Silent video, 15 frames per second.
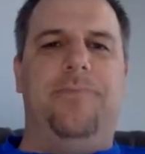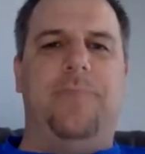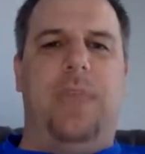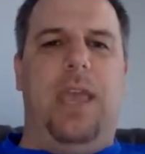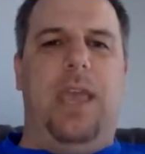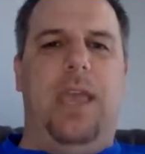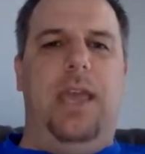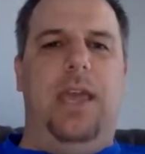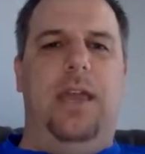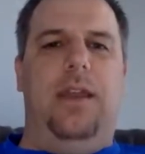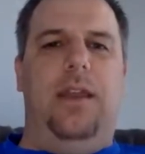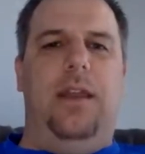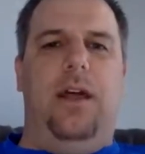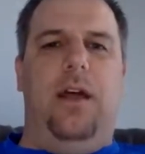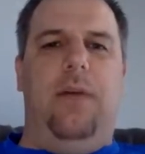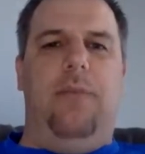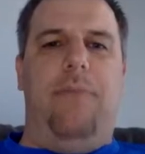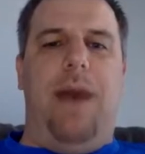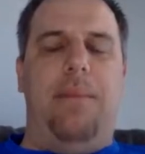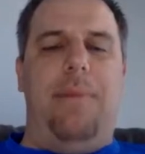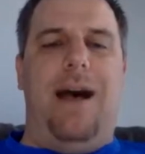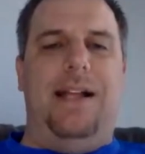And
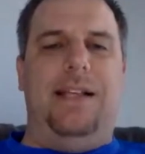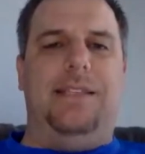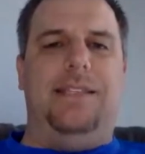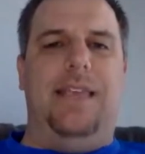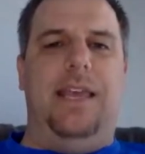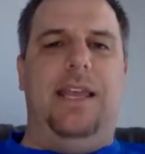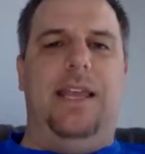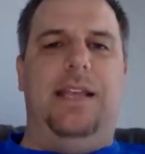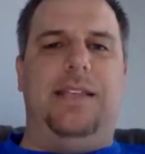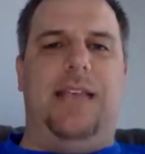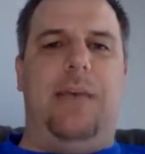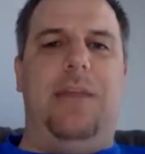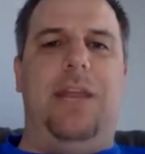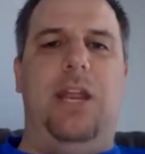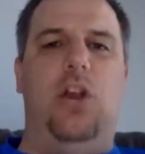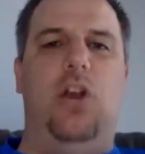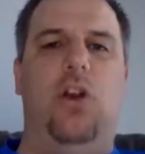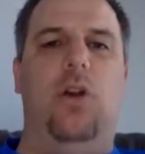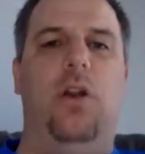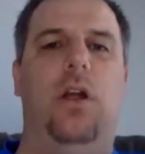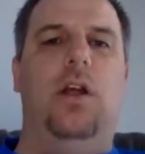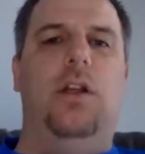my mindset is, I'm
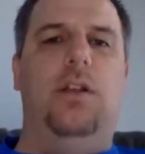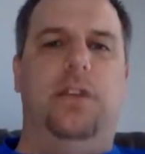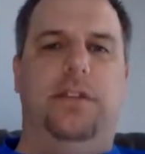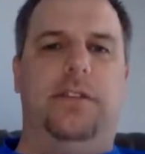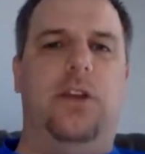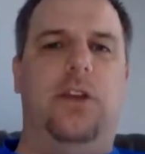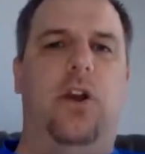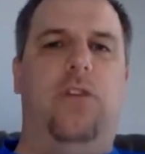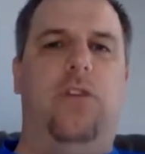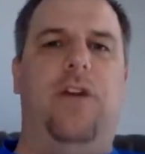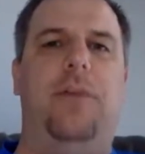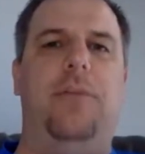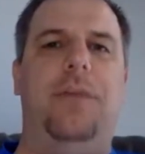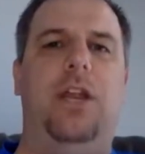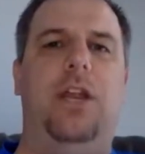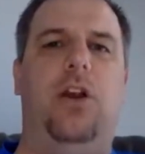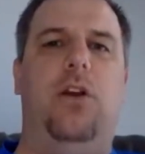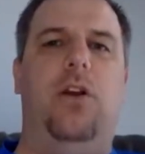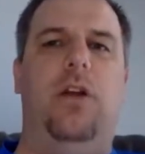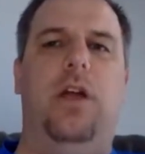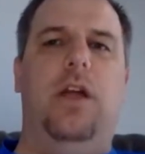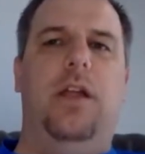here to serve. I'm
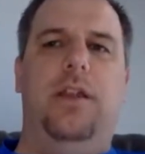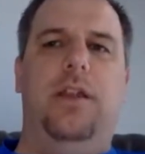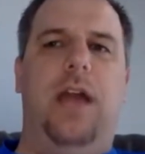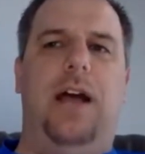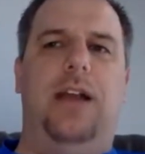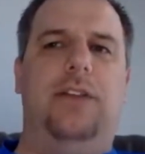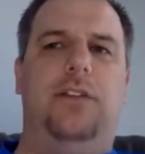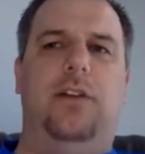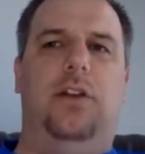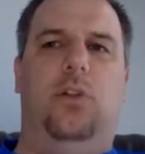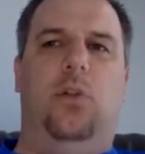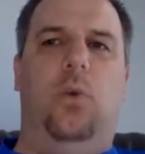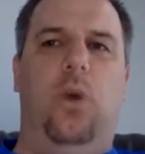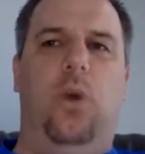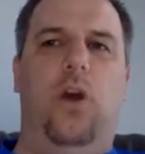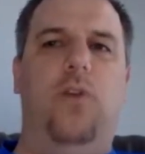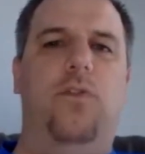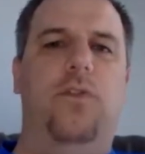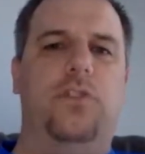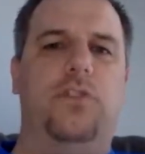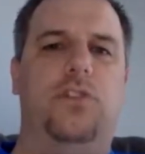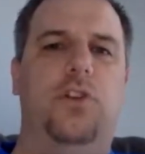here not to lord
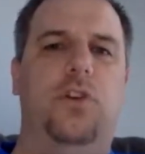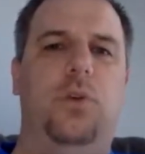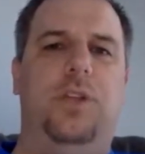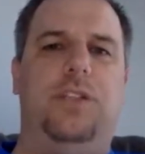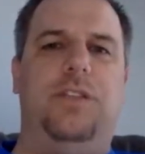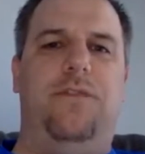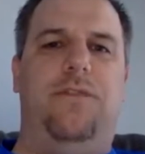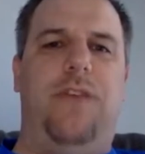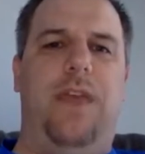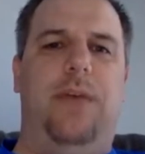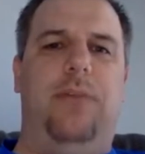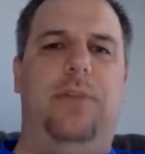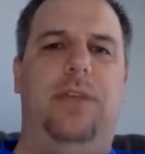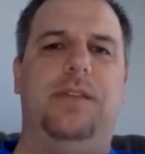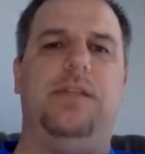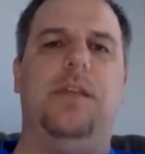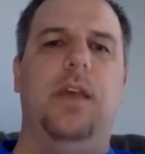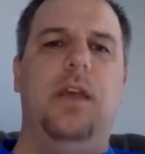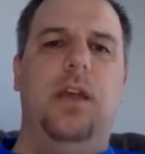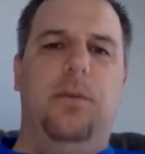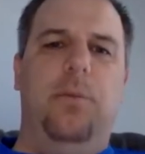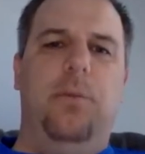over students and families,
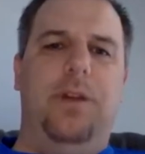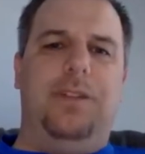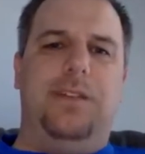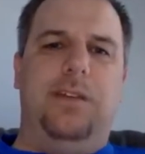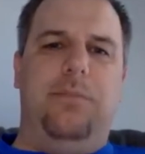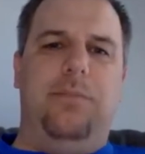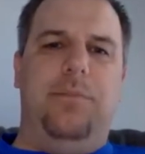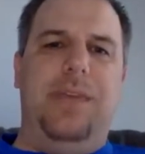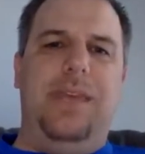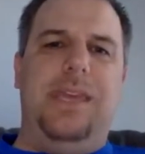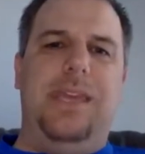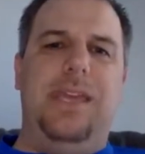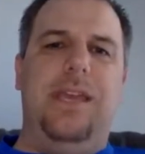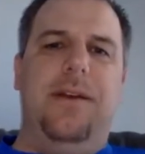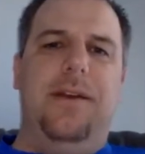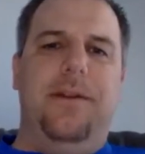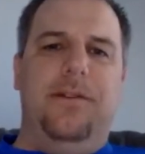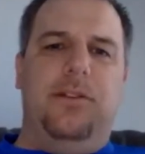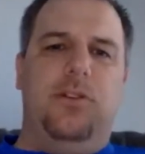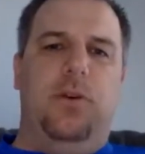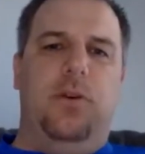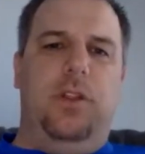but to be
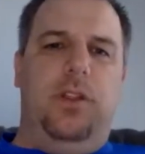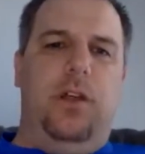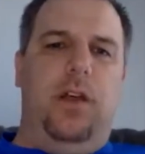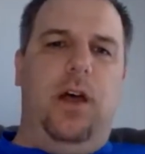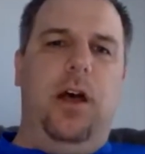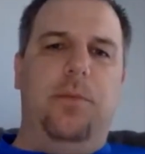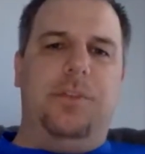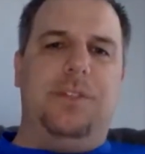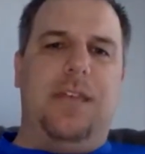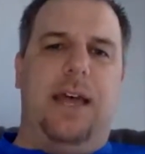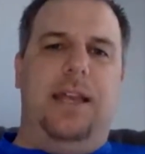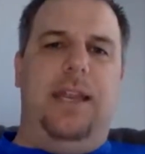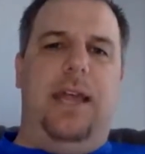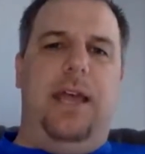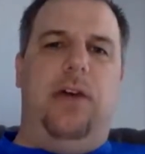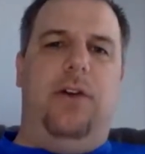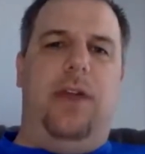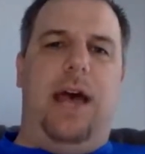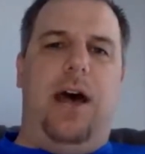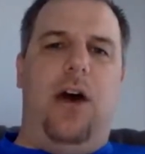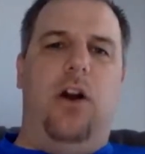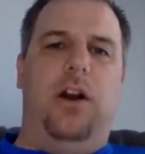sort of the upside down
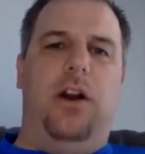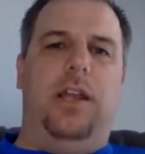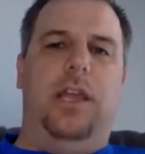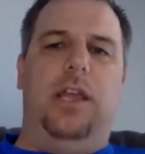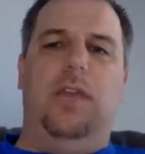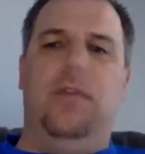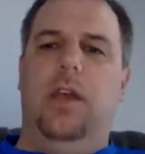hierarchy